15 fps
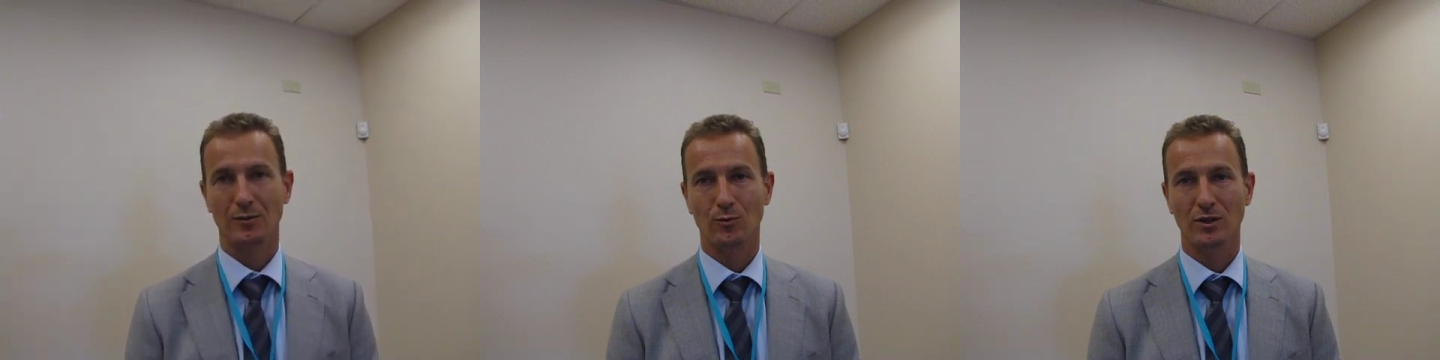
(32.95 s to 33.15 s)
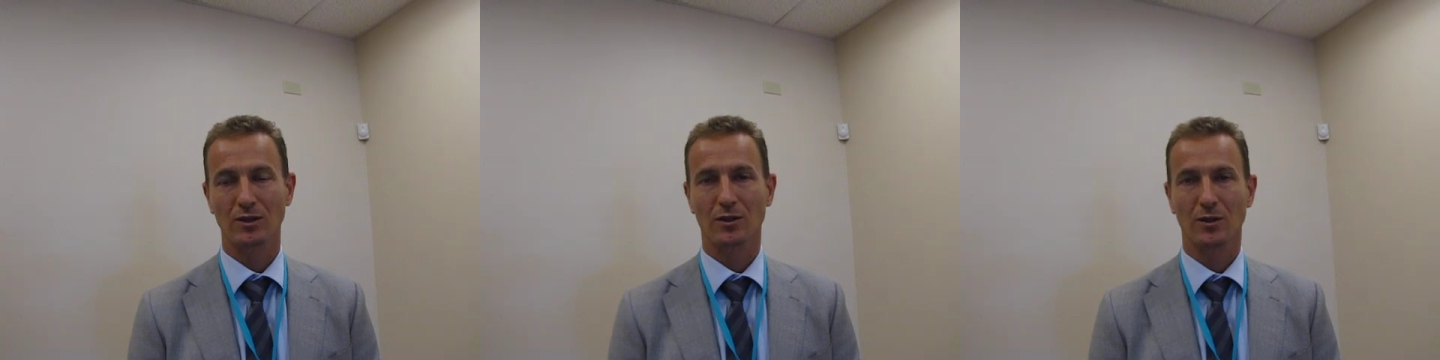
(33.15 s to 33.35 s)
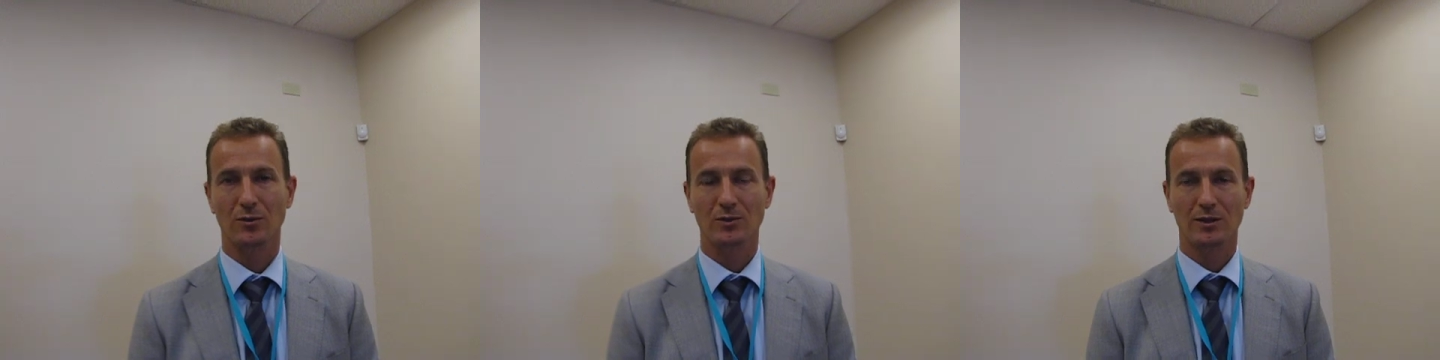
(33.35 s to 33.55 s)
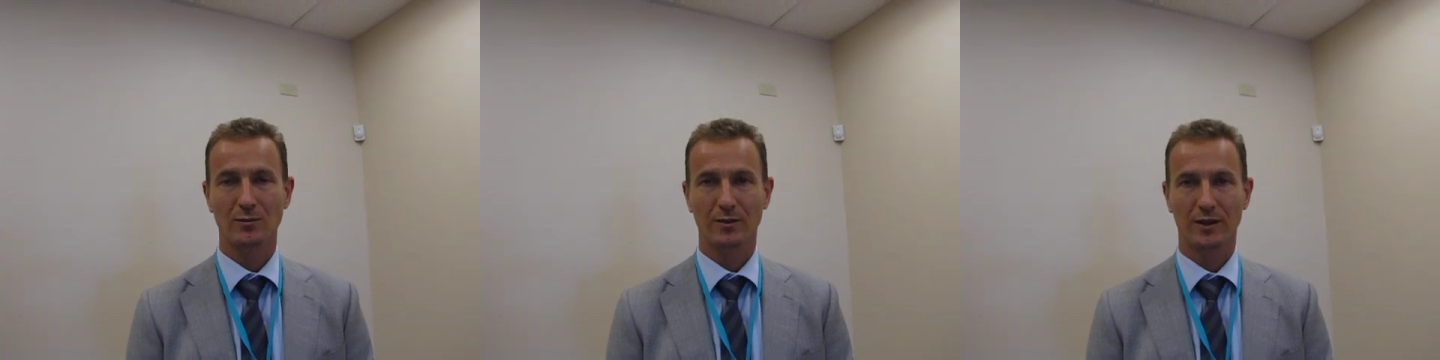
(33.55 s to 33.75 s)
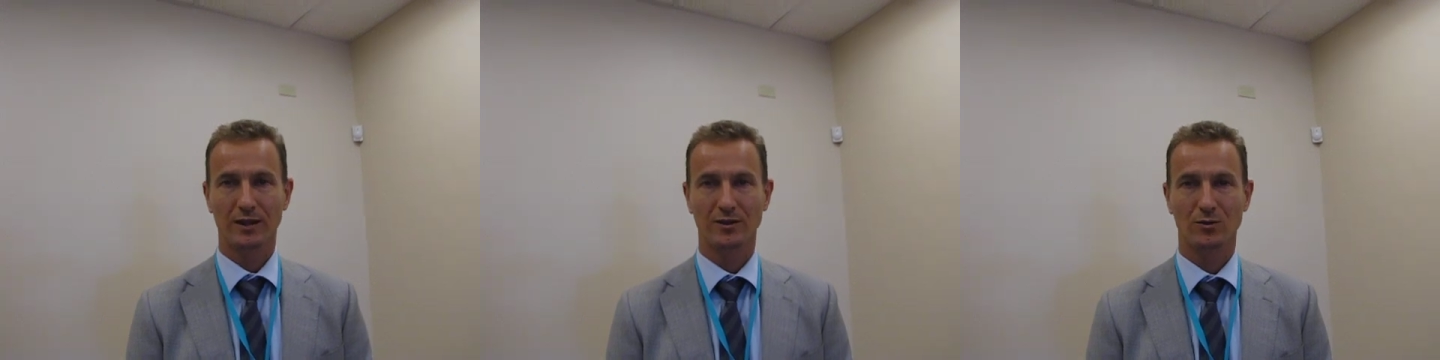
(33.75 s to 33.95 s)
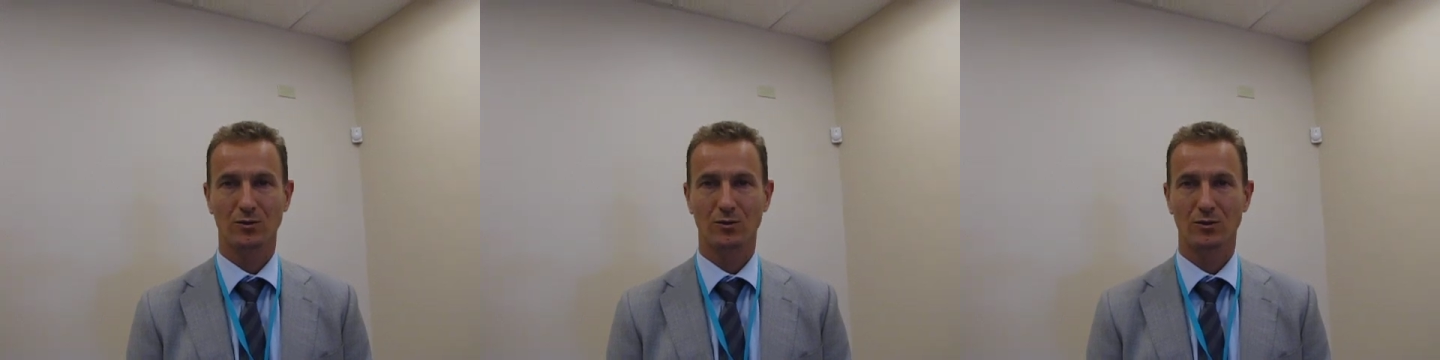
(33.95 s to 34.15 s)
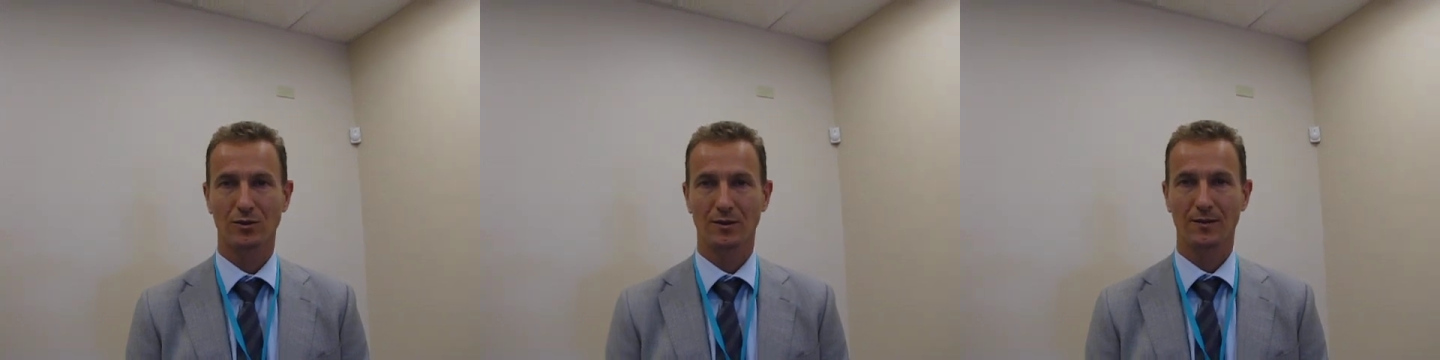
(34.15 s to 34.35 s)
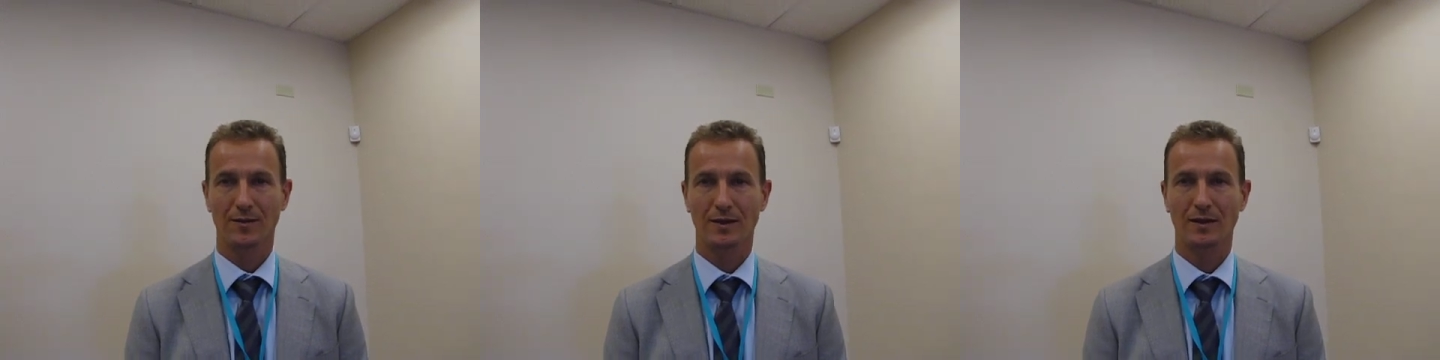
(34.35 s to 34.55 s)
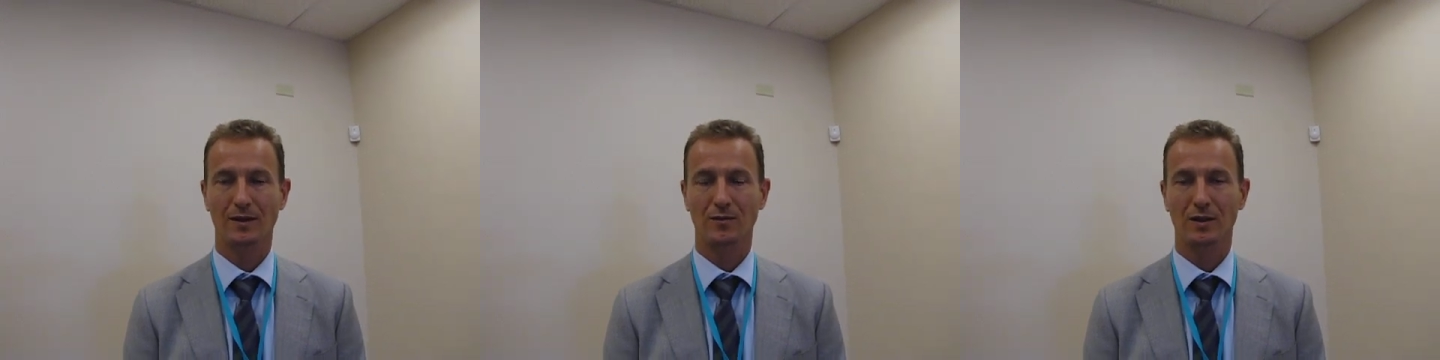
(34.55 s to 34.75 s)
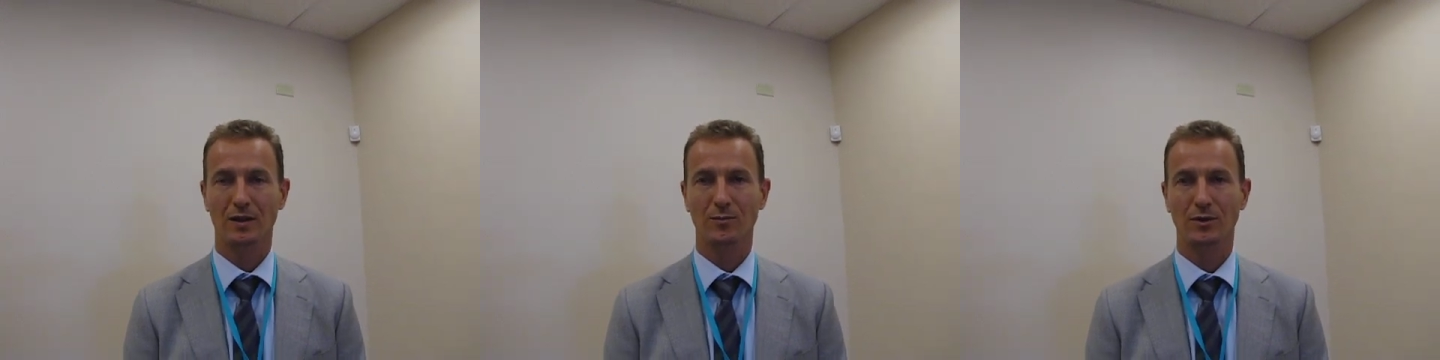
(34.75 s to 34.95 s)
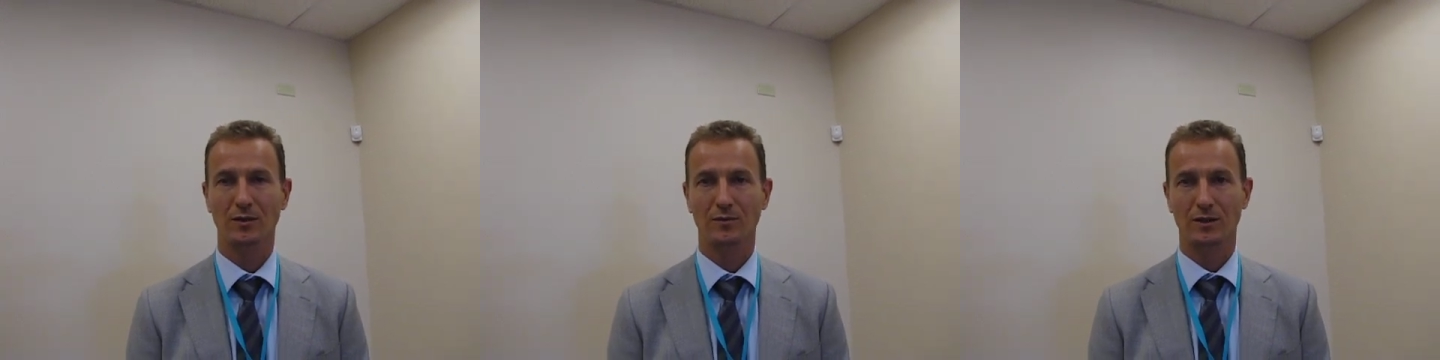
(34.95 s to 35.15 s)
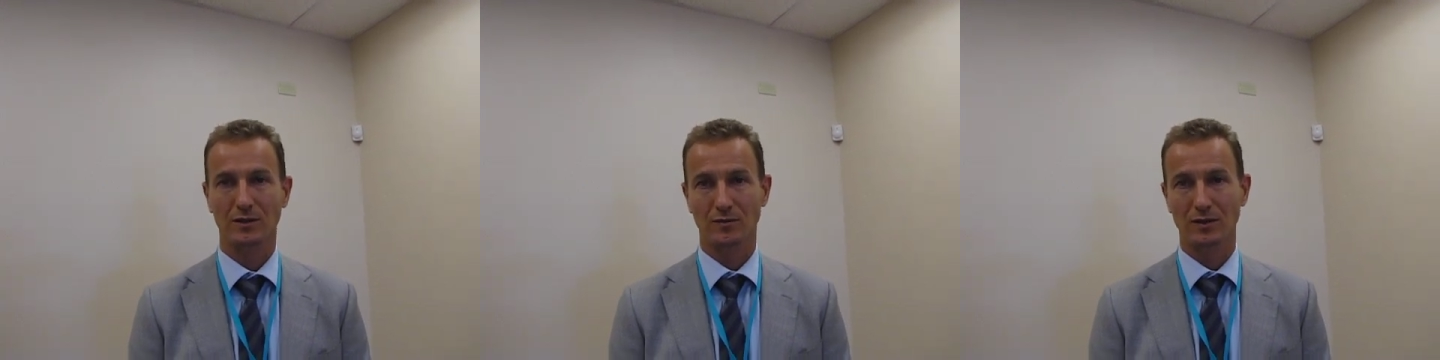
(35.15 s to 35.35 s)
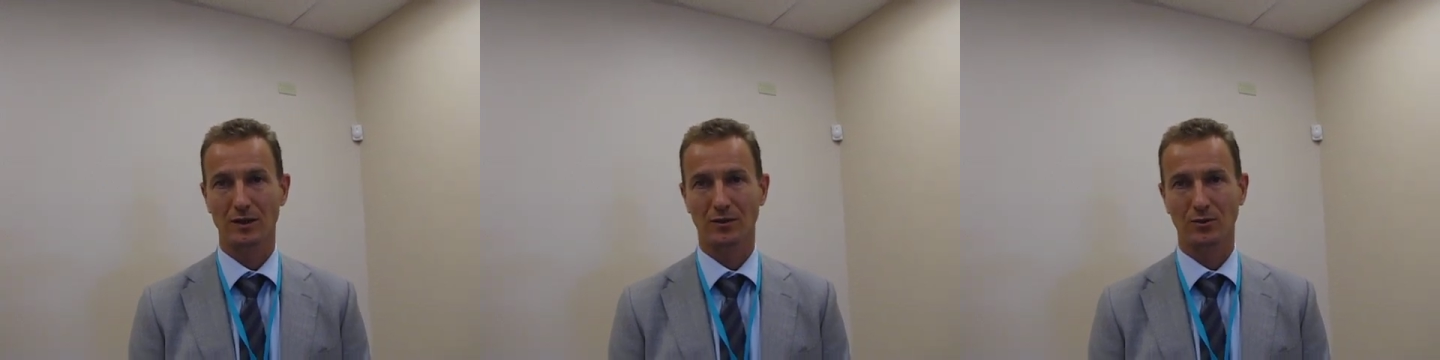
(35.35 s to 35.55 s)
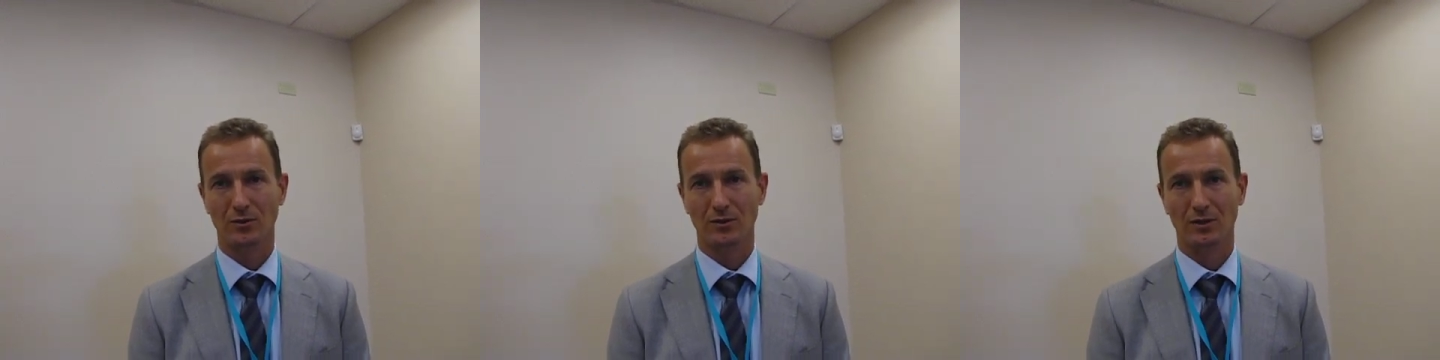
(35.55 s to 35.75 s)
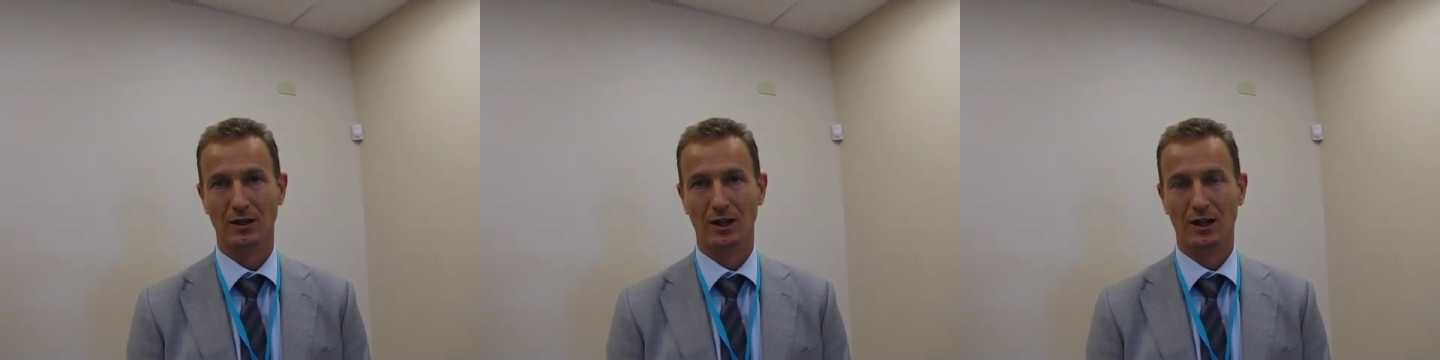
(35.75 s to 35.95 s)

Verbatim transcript: working closely with X COR in the development of their vehicle,